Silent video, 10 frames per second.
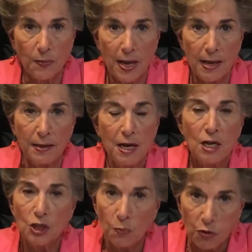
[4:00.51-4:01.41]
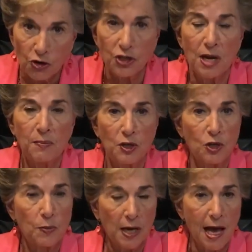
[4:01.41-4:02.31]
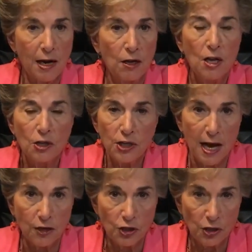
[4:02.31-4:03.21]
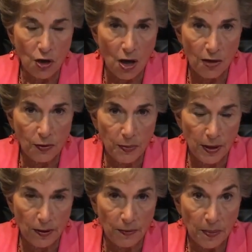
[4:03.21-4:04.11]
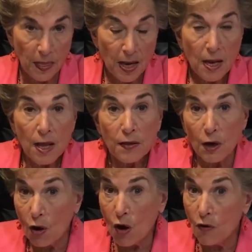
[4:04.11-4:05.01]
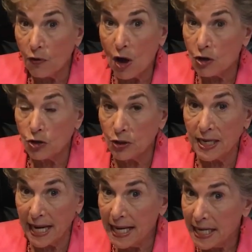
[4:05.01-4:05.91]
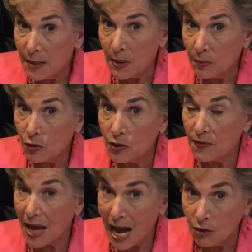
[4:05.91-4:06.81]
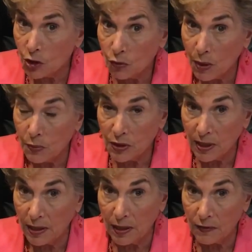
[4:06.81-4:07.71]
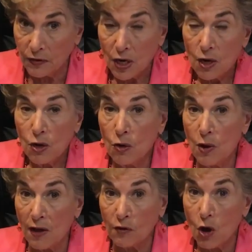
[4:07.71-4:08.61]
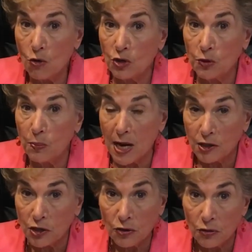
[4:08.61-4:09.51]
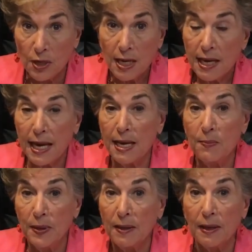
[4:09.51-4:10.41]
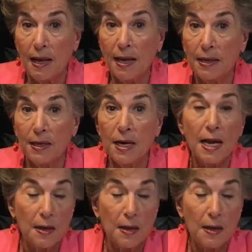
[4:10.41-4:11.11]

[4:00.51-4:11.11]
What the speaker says: upon to push on Mitch McConnell to actually call the bill. There are over 180 members of the House of Representatives who have co-sponsored a bill on